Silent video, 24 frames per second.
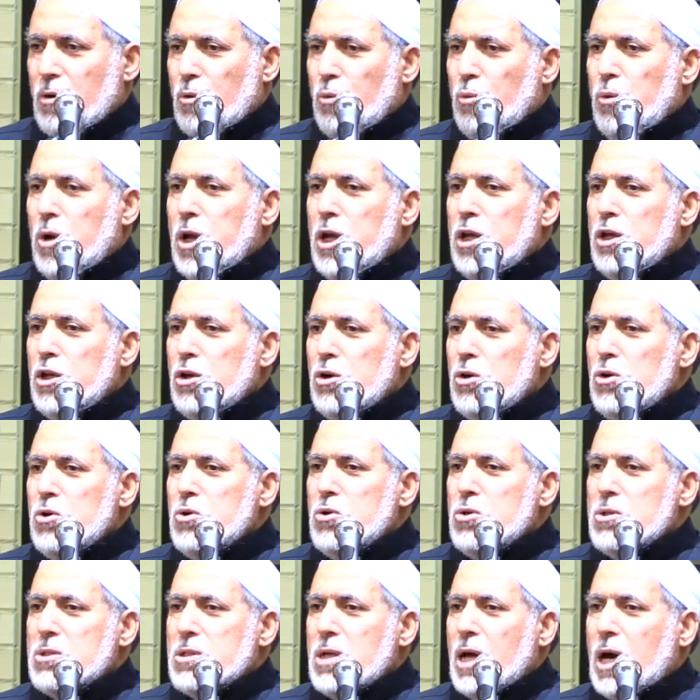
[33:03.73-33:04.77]
We
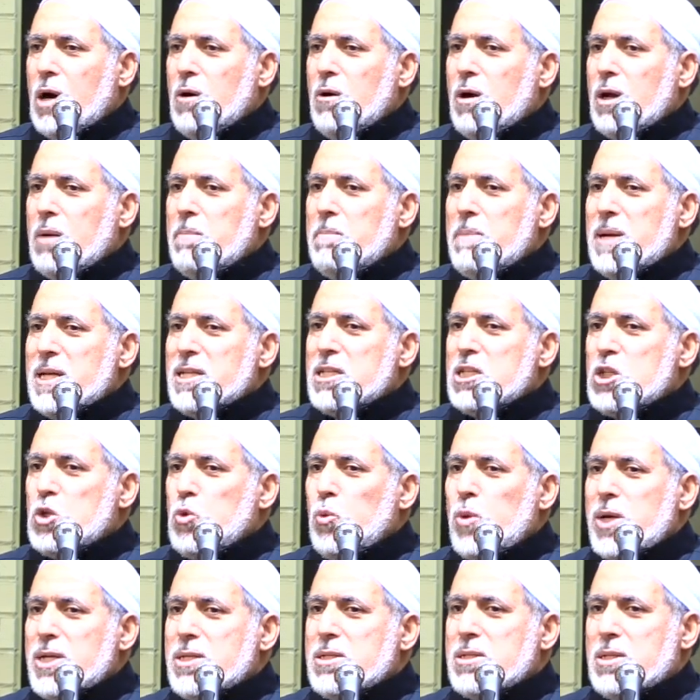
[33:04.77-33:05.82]
use our best
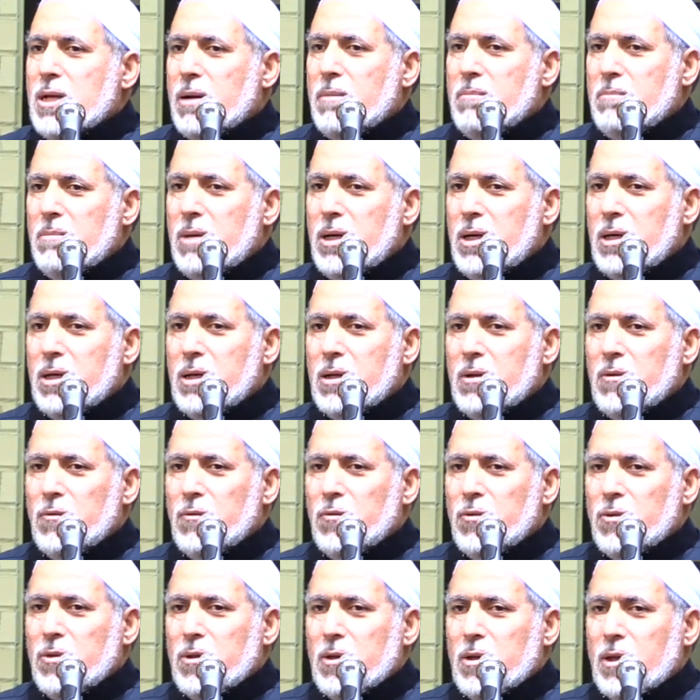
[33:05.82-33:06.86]

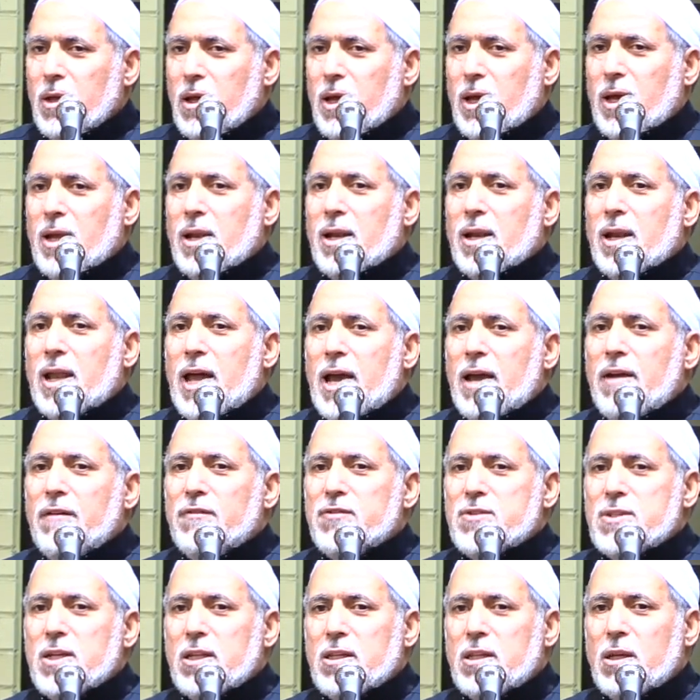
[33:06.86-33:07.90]
wisdom in life
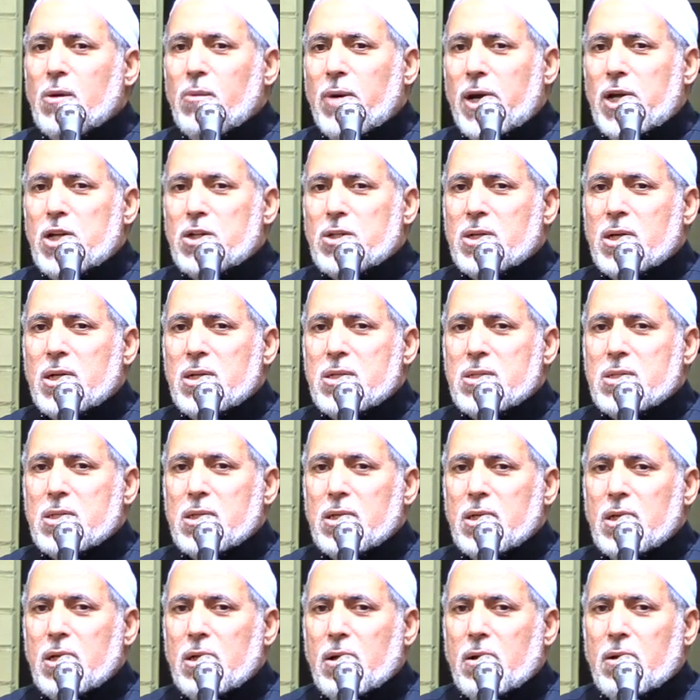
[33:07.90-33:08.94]

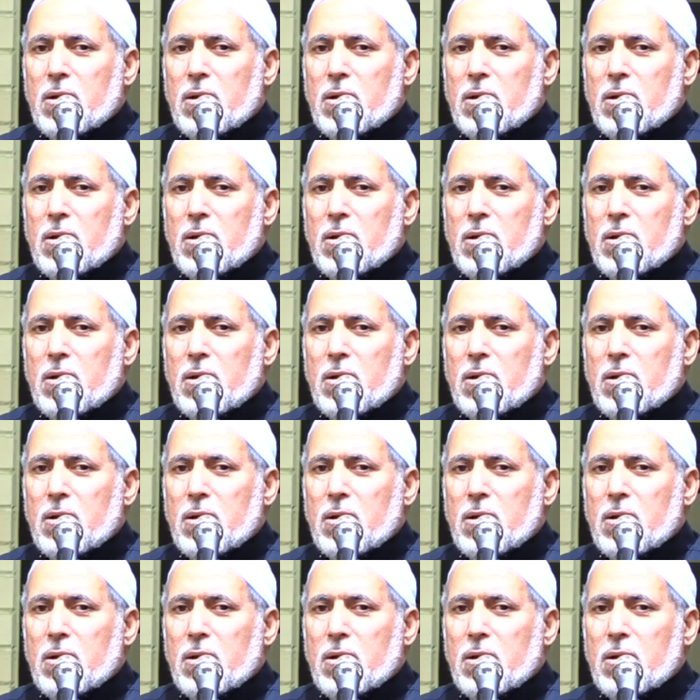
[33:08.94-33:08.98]
situations,